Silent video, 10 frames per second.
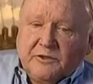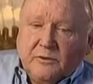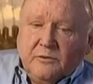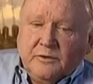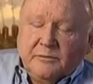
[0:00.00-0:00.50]

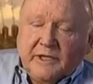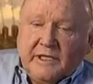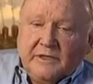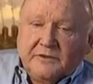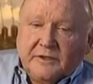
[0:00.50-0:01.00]
sold the
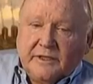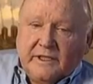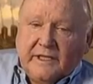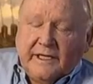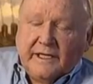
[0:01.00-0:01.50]
paintings that
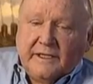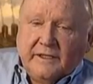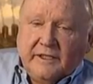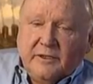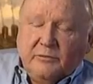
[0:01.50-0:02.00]
he
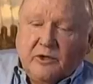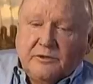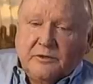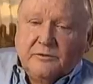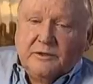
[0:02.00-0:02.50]

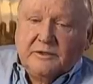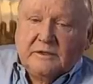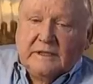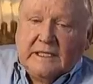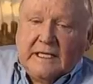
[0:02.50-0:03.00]
brought to us,
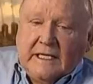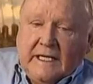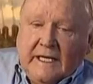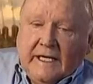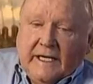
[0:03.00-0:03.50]

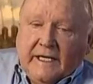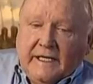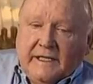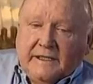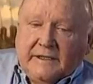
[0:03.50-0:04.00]

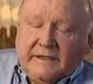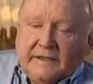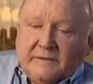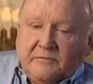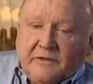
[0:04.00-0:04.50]
and
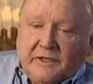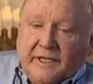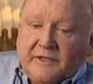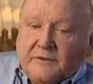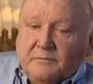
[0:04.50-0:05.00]
the
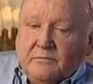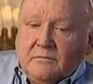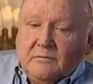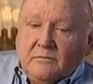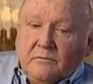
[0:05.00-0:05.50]
next
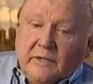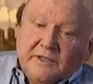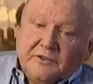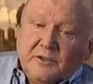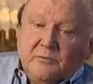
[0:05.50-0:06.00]

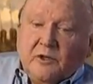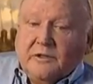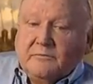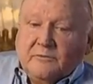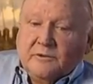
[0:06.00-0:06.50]
batch he
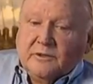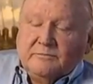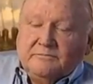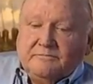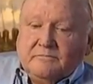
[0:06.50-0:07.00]
brought
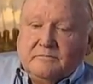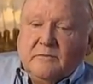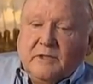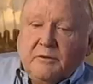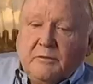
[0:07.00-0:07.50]
were
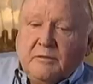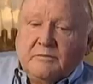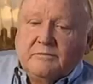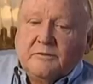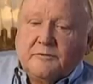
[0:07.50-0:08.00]
maybe
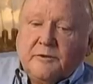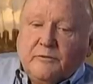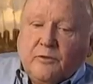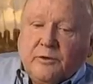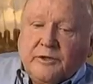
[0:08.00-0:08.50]
3 or
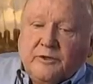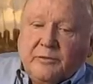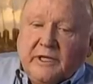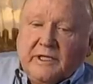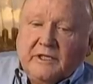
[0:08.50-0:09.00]
4 other
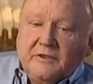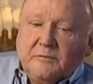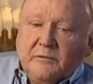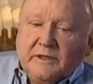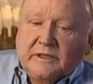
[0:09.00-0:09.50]
paintings,
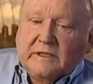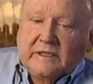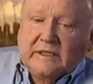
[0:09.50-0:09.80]
but